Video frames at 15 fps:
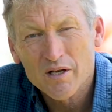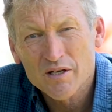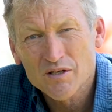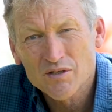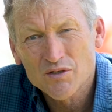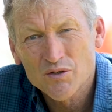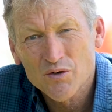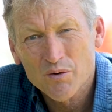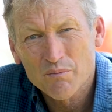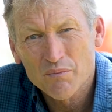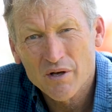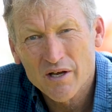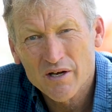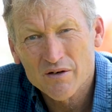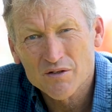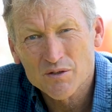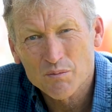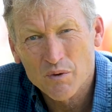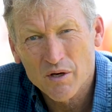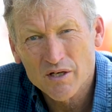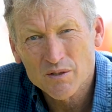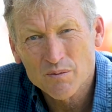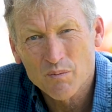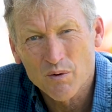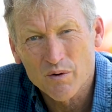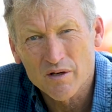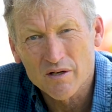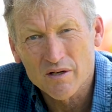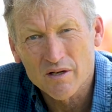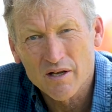is your payer's price
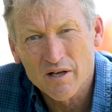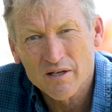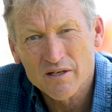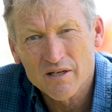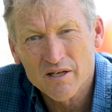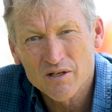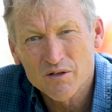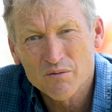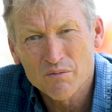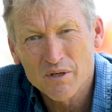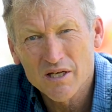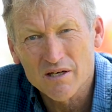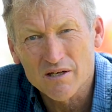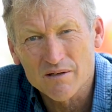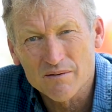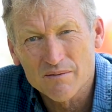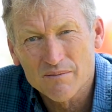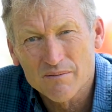point, and can you meet it?